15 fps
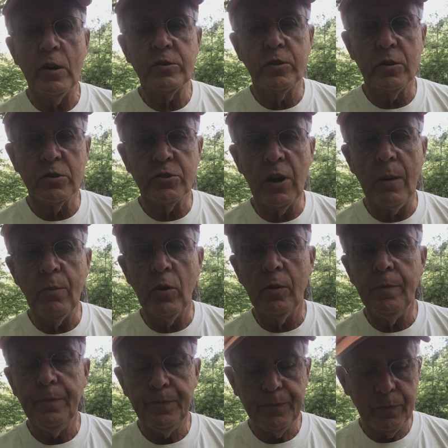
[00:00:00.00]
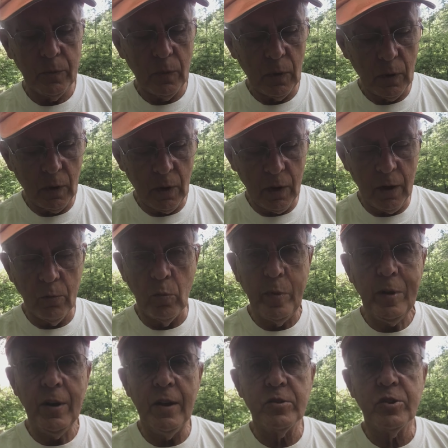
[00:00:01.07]
rest of the summer and will
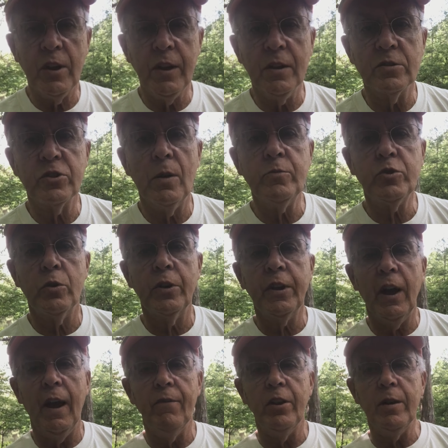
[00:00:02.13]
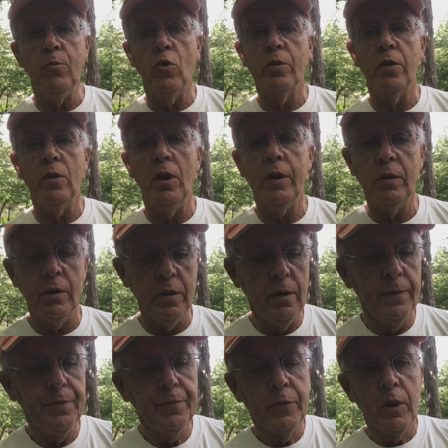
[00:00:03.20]
be nesting in some sort of cavity more than likely.
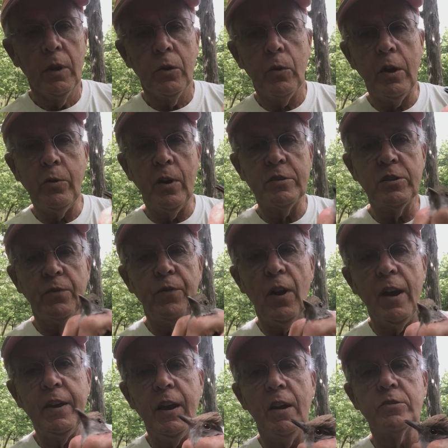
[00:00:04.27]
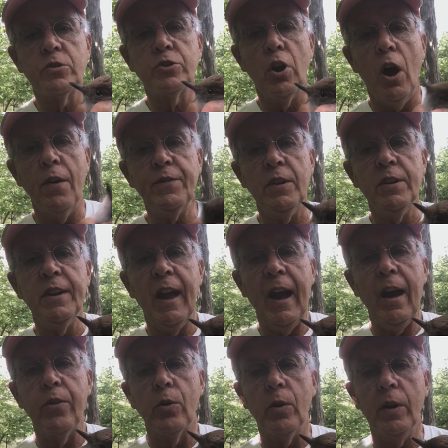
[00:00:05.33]
Great crested flycatchers often
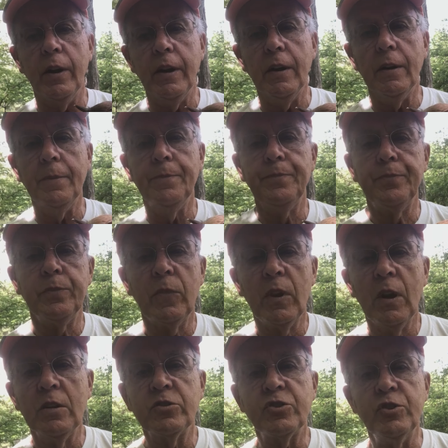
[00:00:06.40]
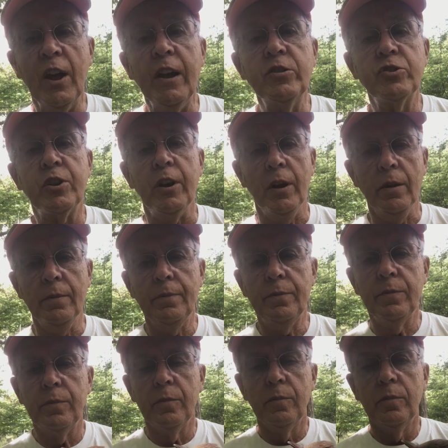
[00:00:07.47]
gather a snake skin
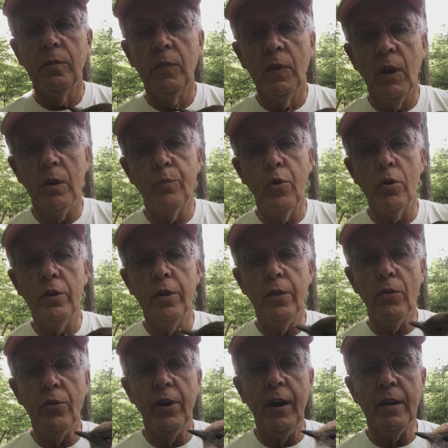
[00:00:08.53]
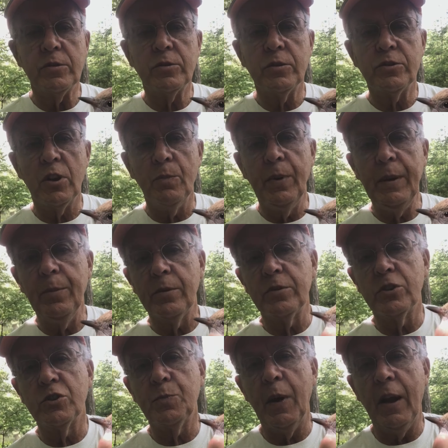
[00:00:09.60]
and put it in their nest. Some people
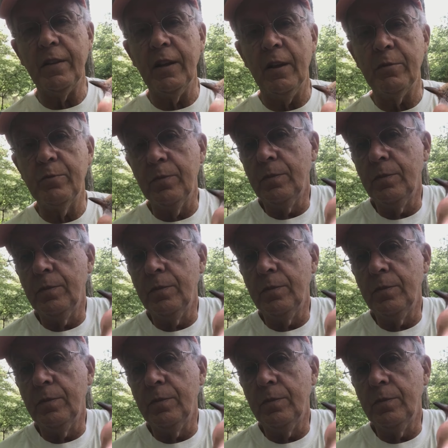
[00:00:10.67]
suspect that